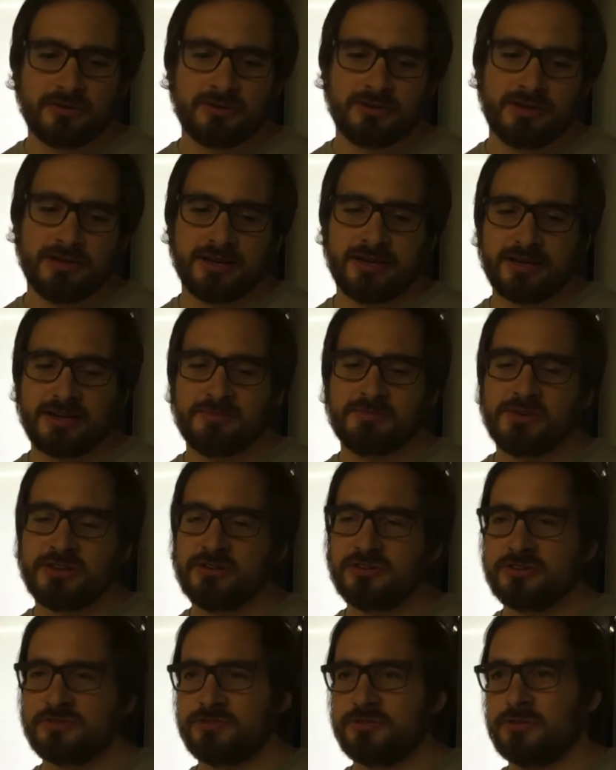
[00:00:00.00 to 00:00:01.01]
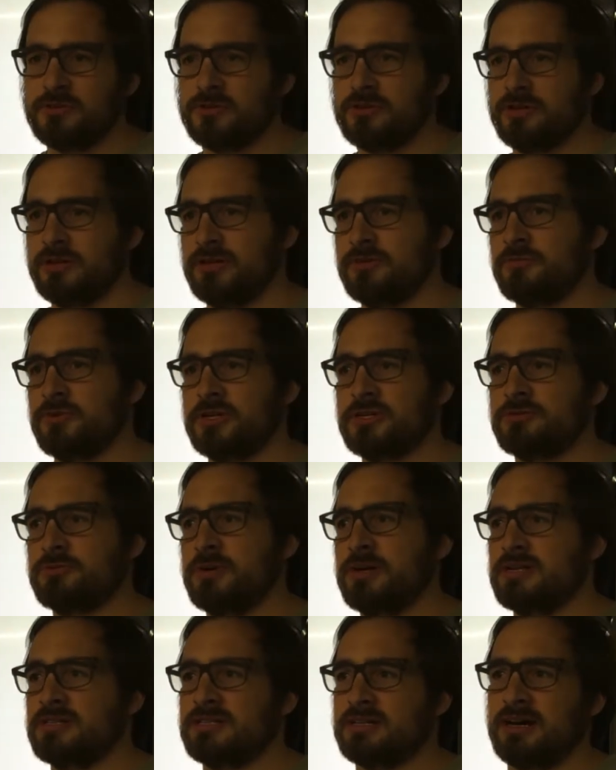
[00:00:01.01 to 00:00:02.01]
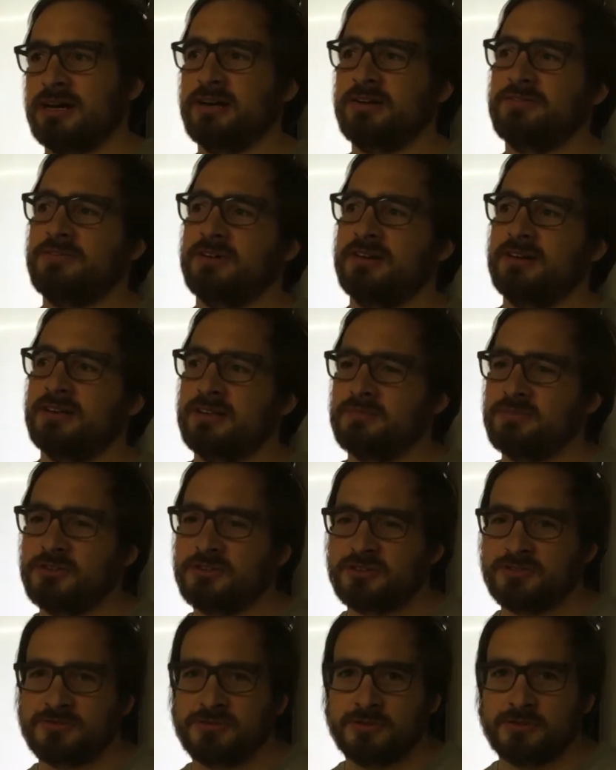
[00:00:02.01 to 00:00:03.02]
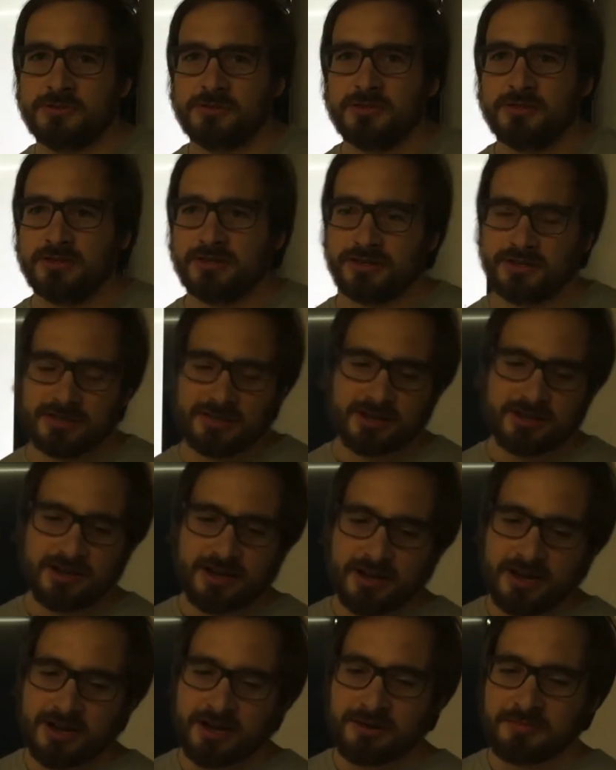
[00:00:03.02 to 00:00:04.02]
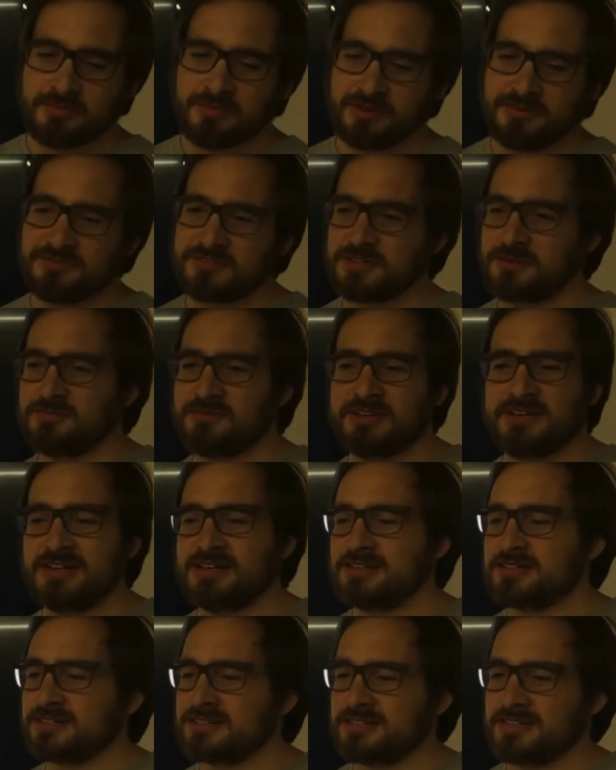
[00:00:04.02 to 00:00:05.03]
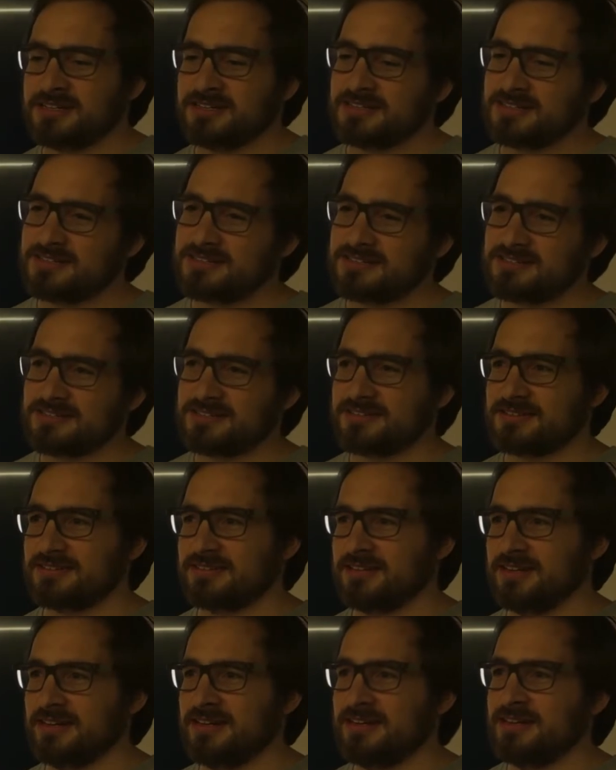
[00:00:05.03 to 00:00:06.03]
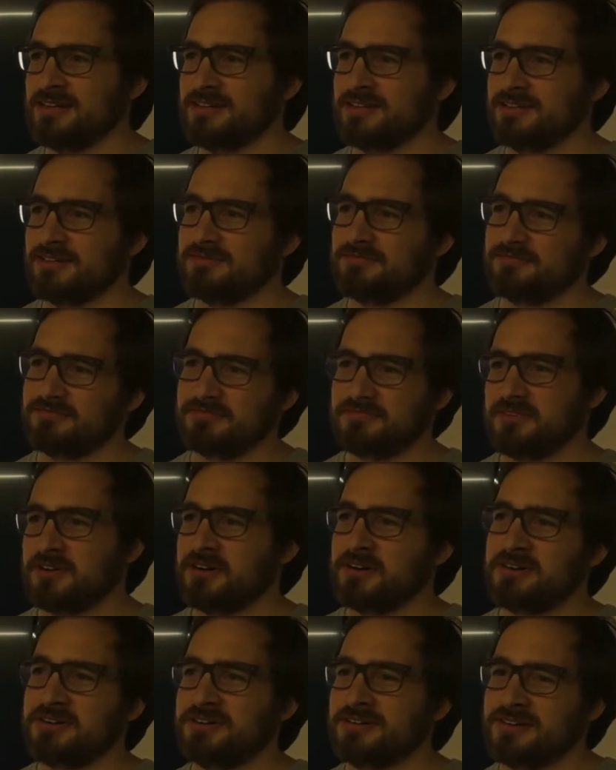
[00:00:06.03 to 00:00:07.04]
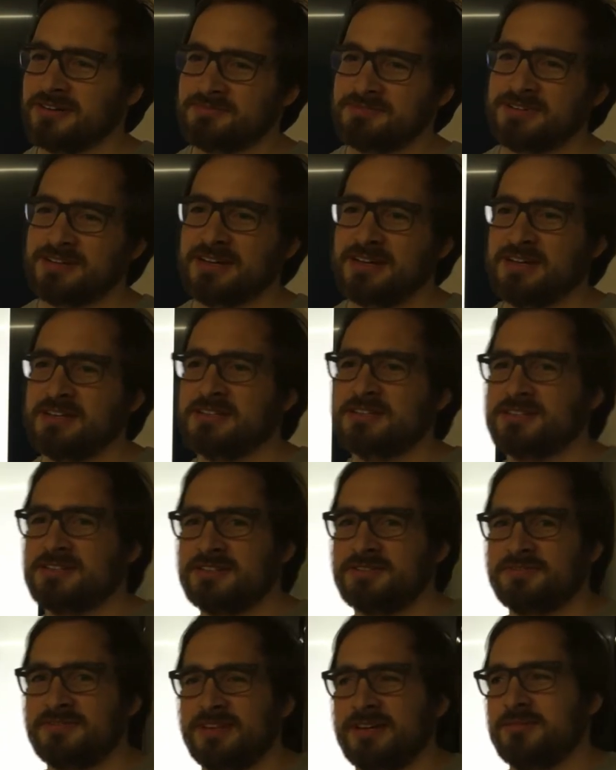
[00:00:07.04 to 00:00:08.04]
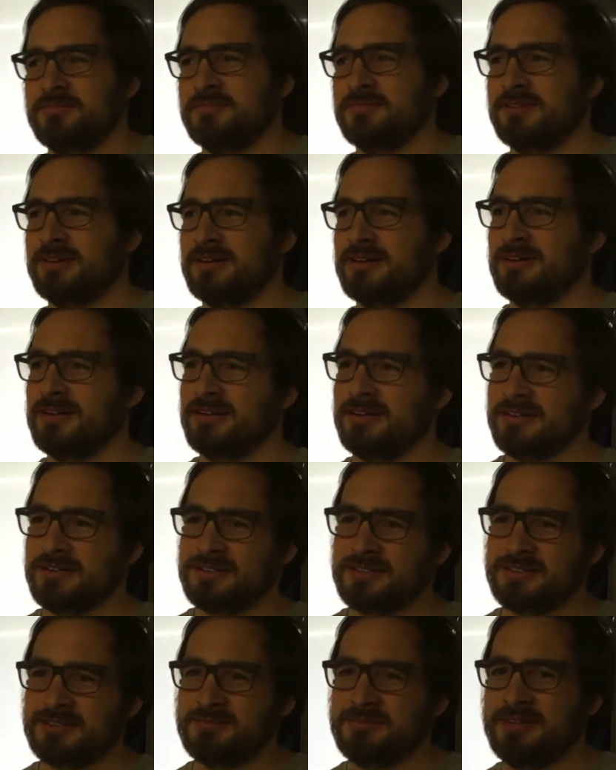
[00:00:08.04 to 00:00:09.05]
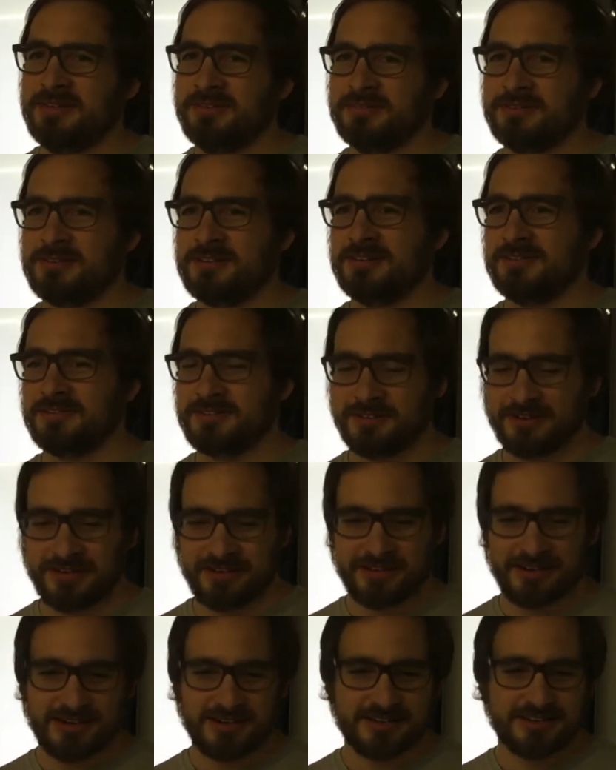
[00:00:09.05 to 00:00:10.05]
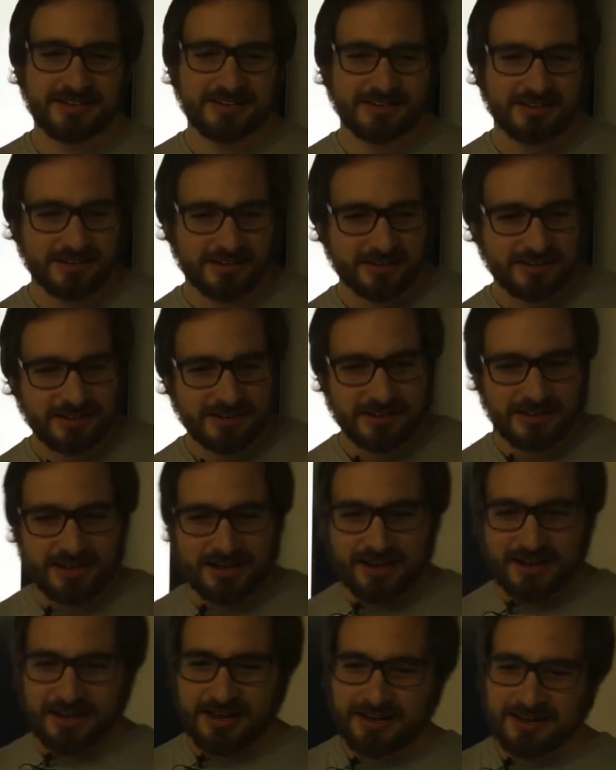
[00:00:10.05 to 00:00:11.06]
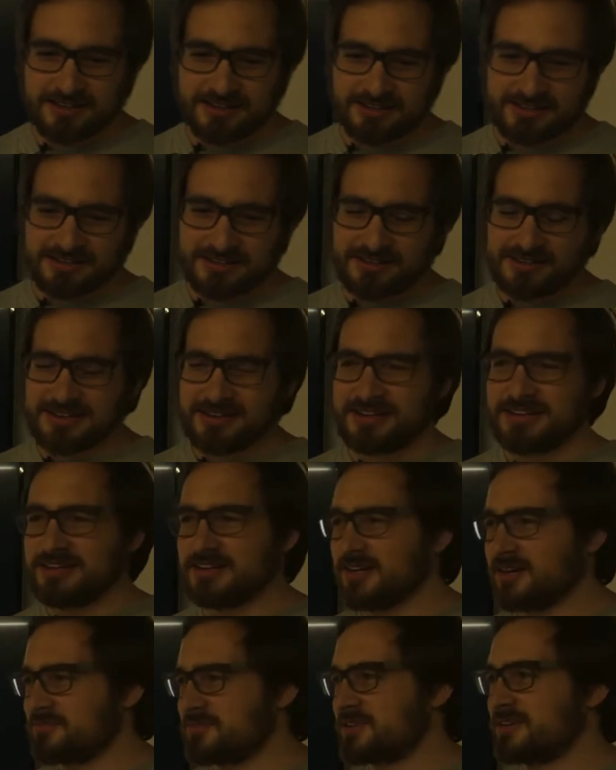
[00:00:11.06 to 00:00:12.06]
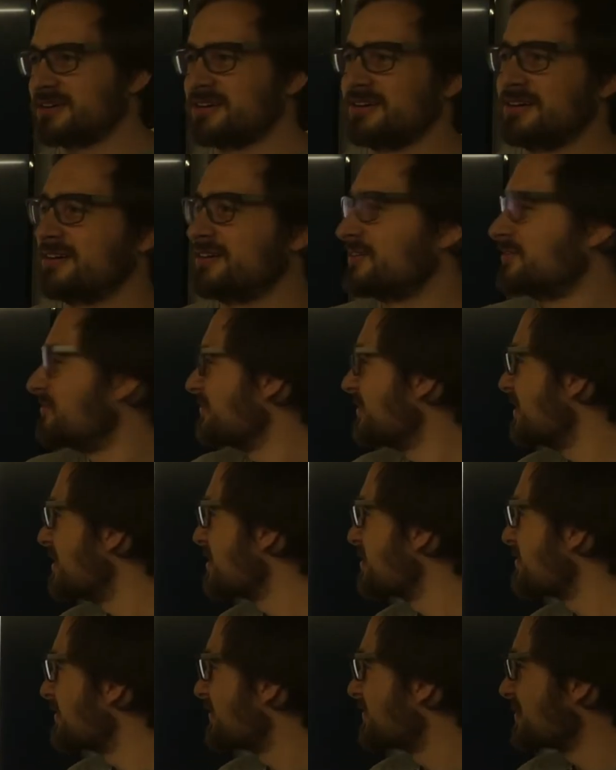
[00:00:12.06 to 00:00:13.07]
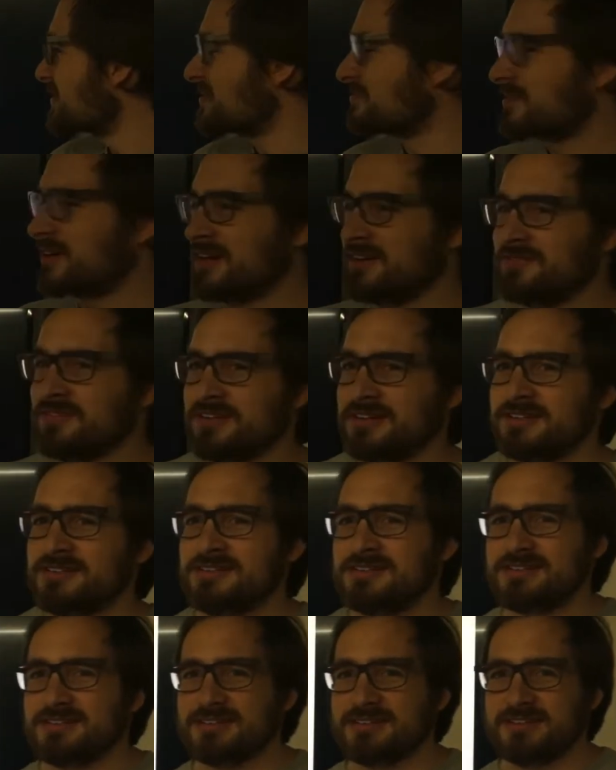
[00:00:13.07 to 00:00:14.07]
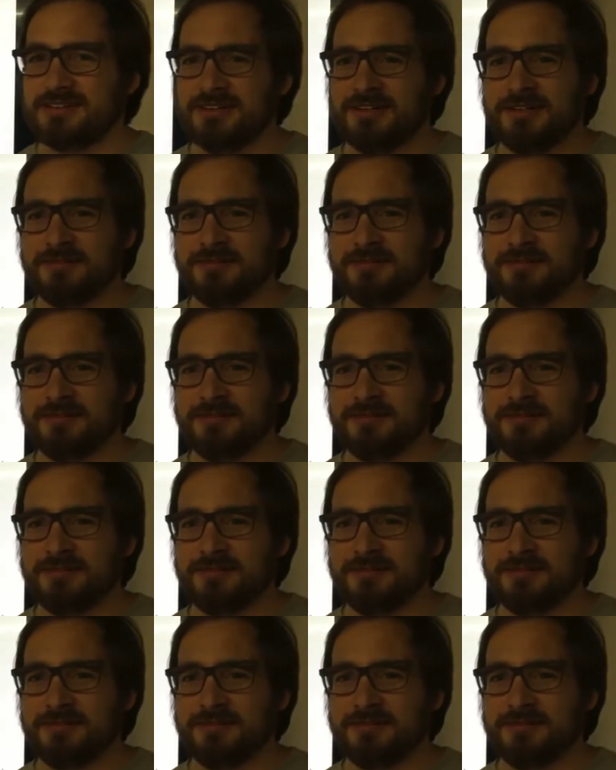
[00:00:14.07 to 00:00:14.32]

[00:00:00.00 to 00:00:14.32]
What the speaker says: they can be useful, in which ways I find them useful. If somebody else has any other applications of them, awesome, I would love to hear that. And in the end, I'm gonna finish with some caveats.